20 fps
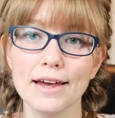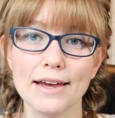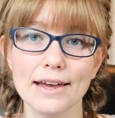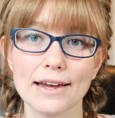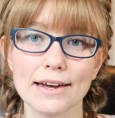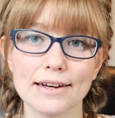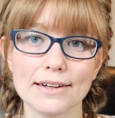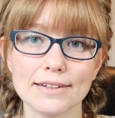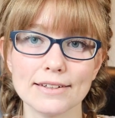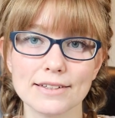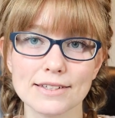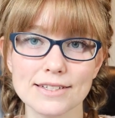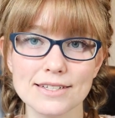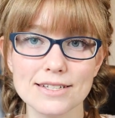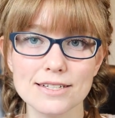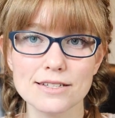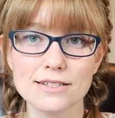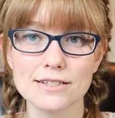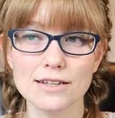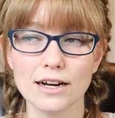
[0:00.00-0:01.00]
And
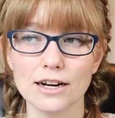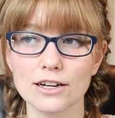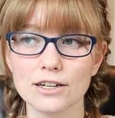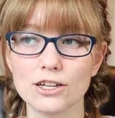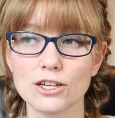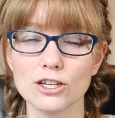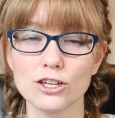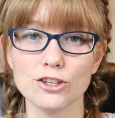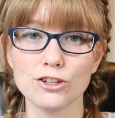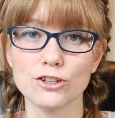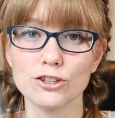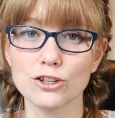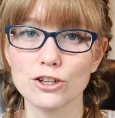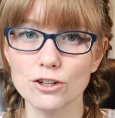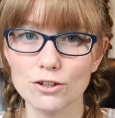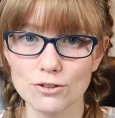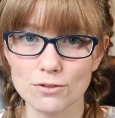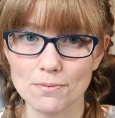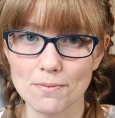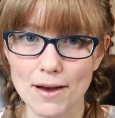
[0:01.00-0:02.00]
this is a
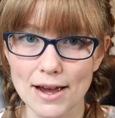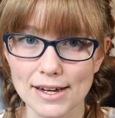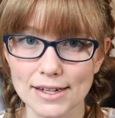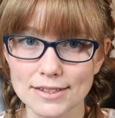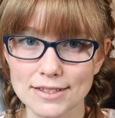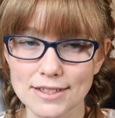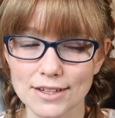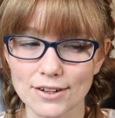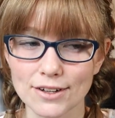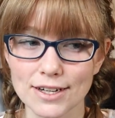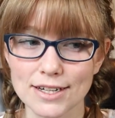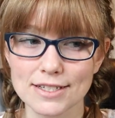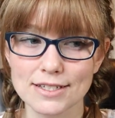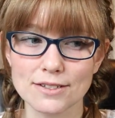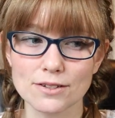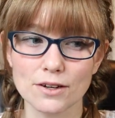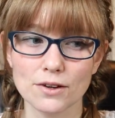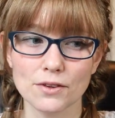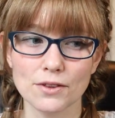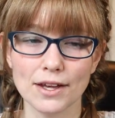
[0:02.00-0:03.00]
cute manga
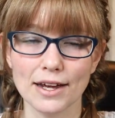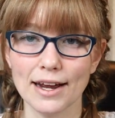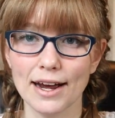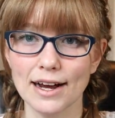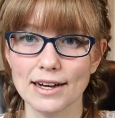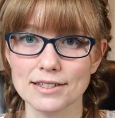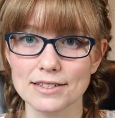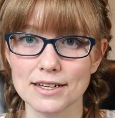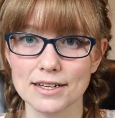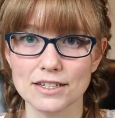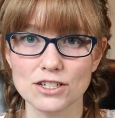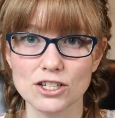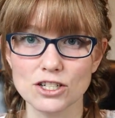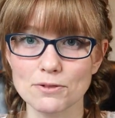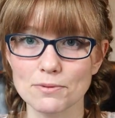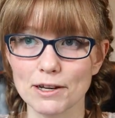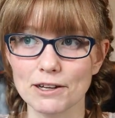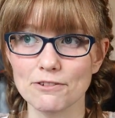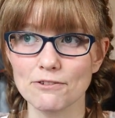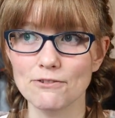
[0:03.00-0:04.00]
series that has like
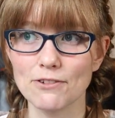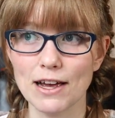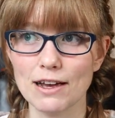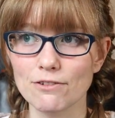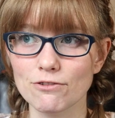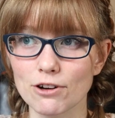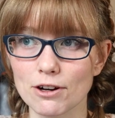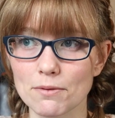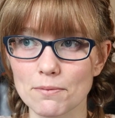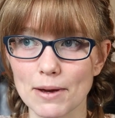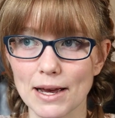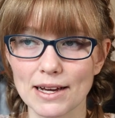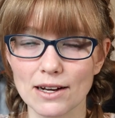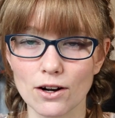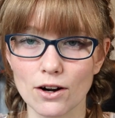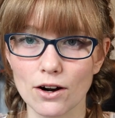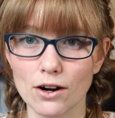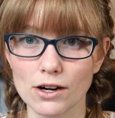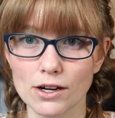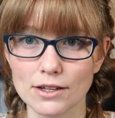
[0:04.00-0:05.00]
just my favorite
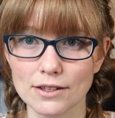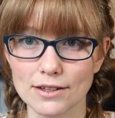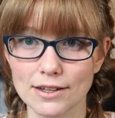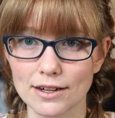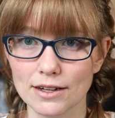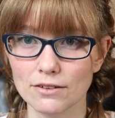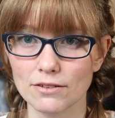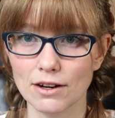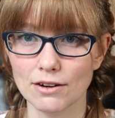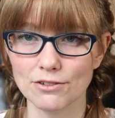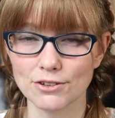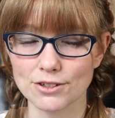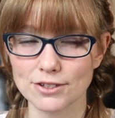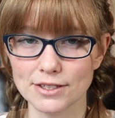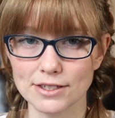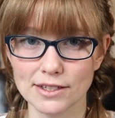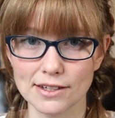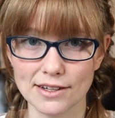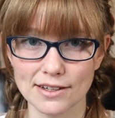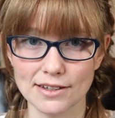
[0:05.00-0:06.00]
manga art that I've ever
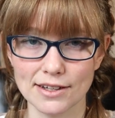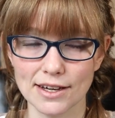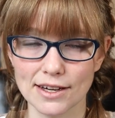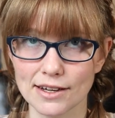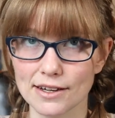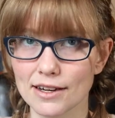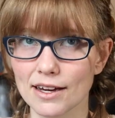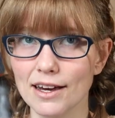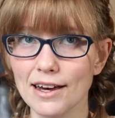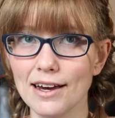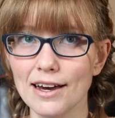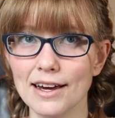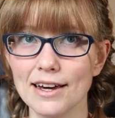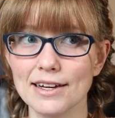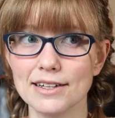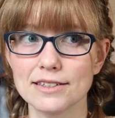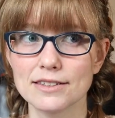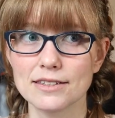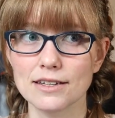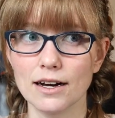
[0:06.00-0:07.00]
seen, I think.
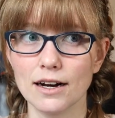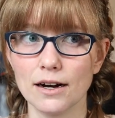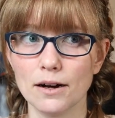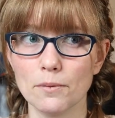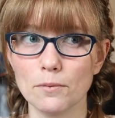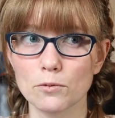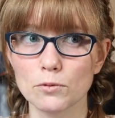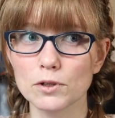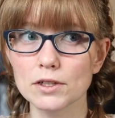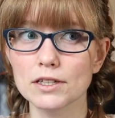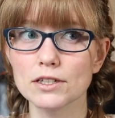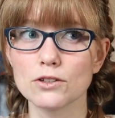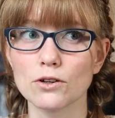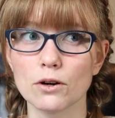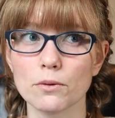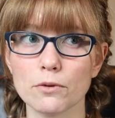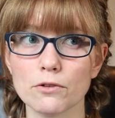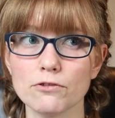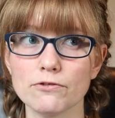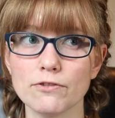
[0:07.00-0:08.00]
It's really
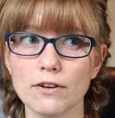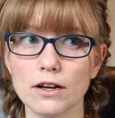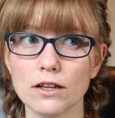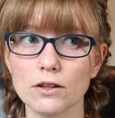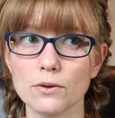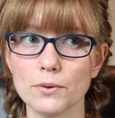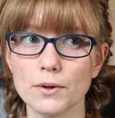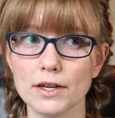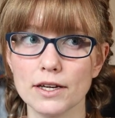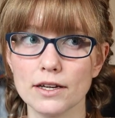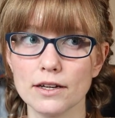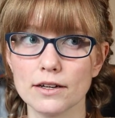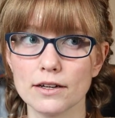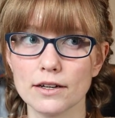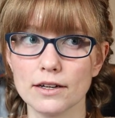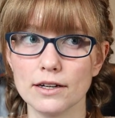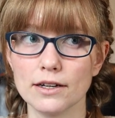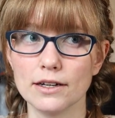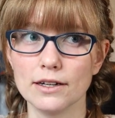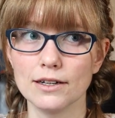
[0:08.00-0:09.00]
adorable, following
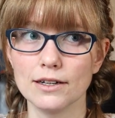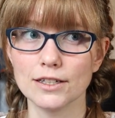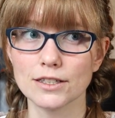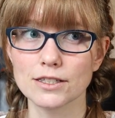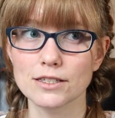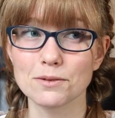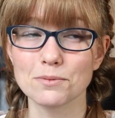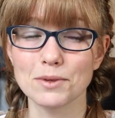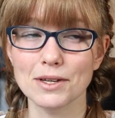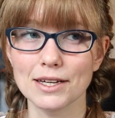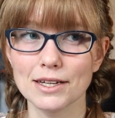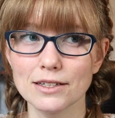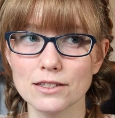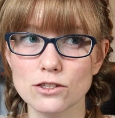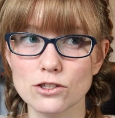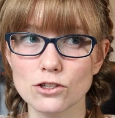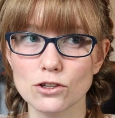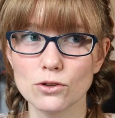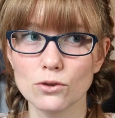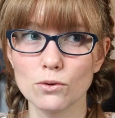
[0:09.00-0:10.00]
some
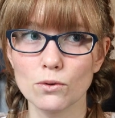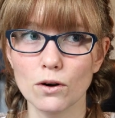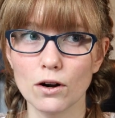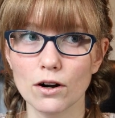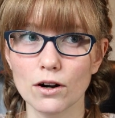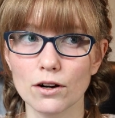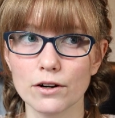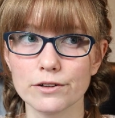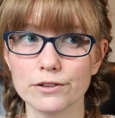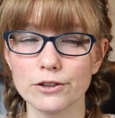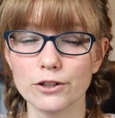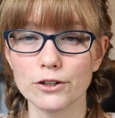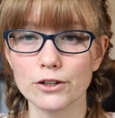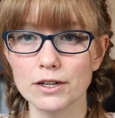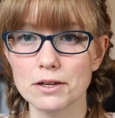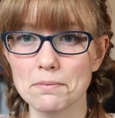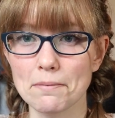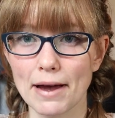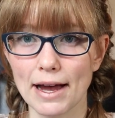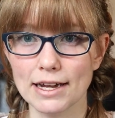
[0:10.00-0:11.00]
kids who are
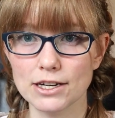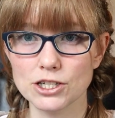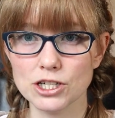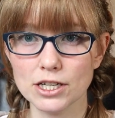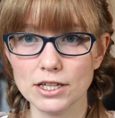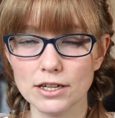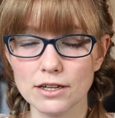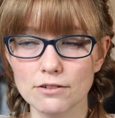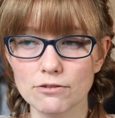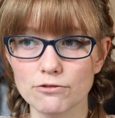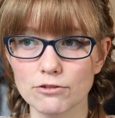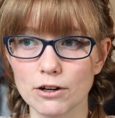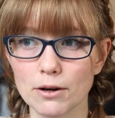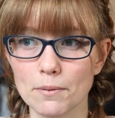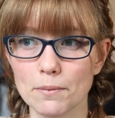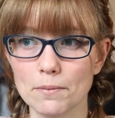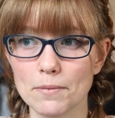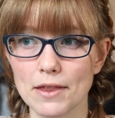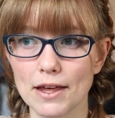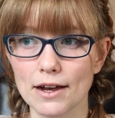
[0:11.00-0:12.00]
learning magic
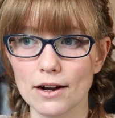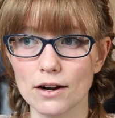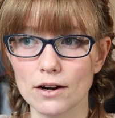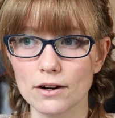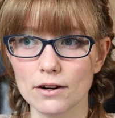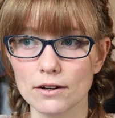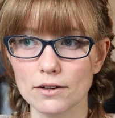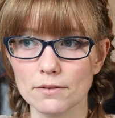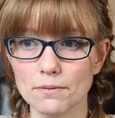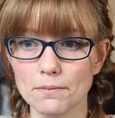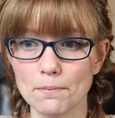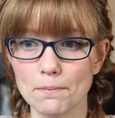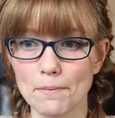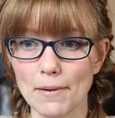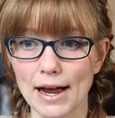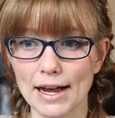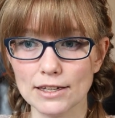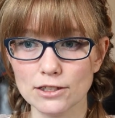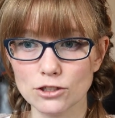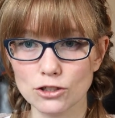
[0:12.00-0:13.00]
from their
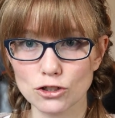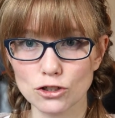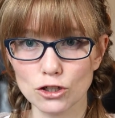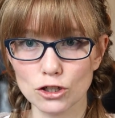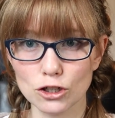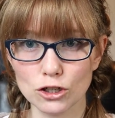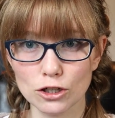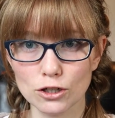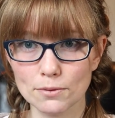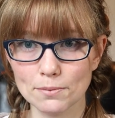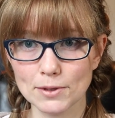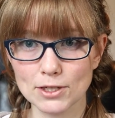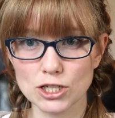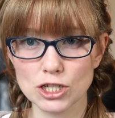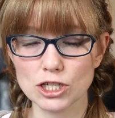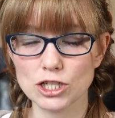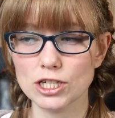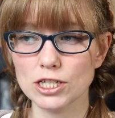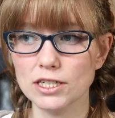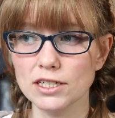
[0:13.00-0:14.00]
master
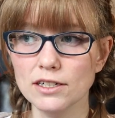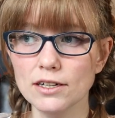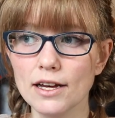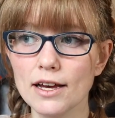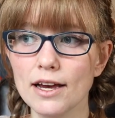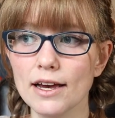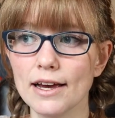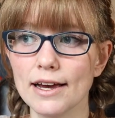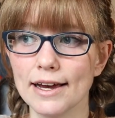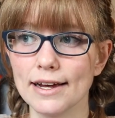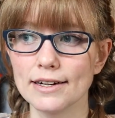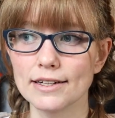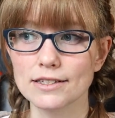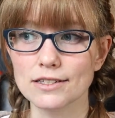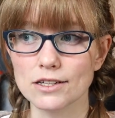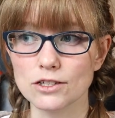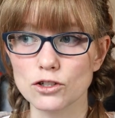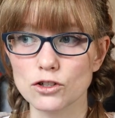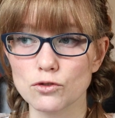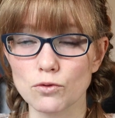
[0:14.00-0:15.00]
magician, and
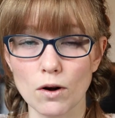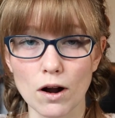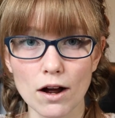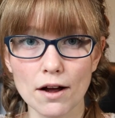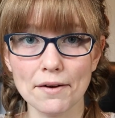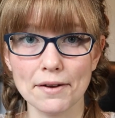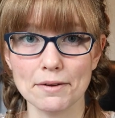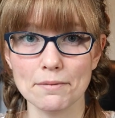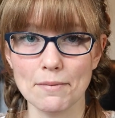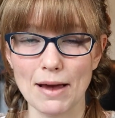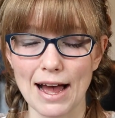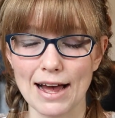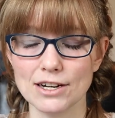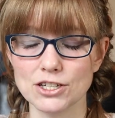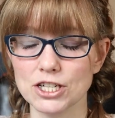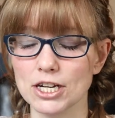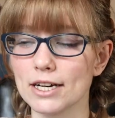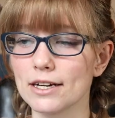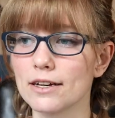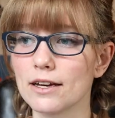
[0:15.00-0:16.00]
it's a drawing
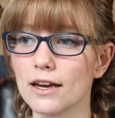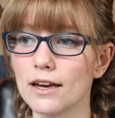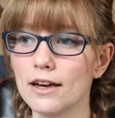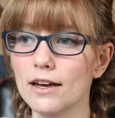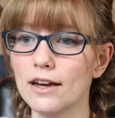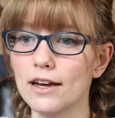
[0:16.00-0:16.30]
magic.